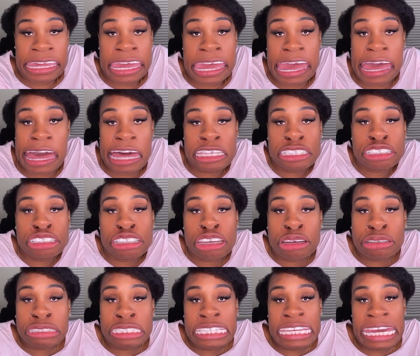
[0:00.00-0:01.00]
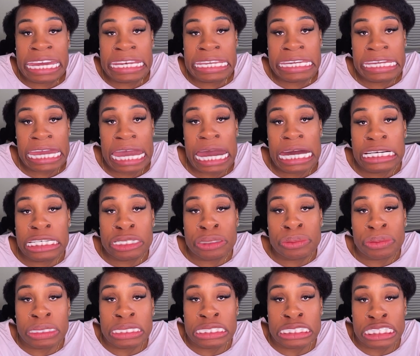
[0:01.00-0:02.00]
Yeah, so
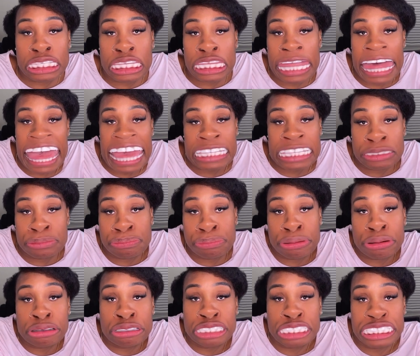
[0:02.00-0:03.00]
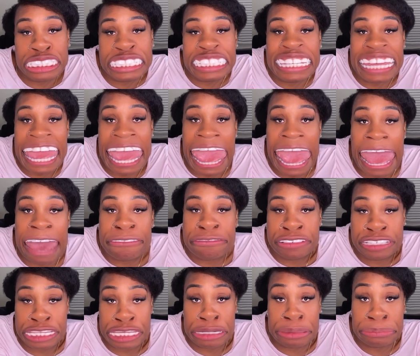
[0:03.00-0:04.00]
Tatiana was the last person to have
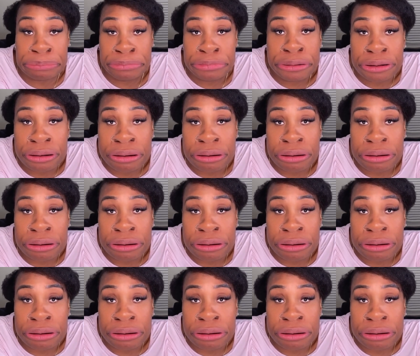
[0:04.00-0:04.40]
them.